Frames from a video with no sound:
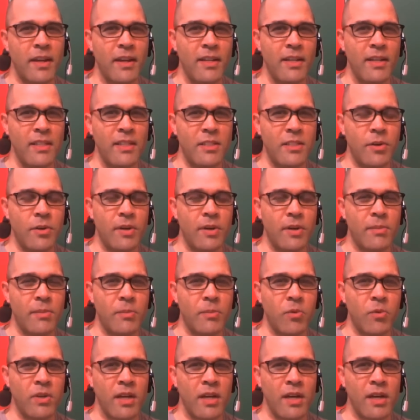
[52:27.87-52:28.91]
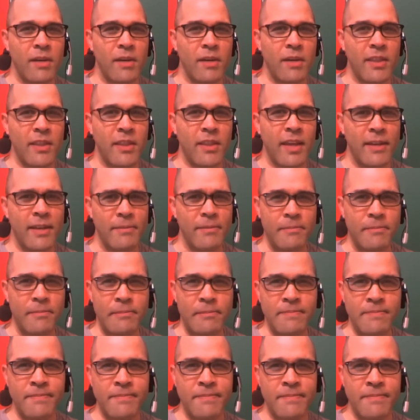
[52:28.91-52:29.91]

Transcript: Has there any been more talk about that?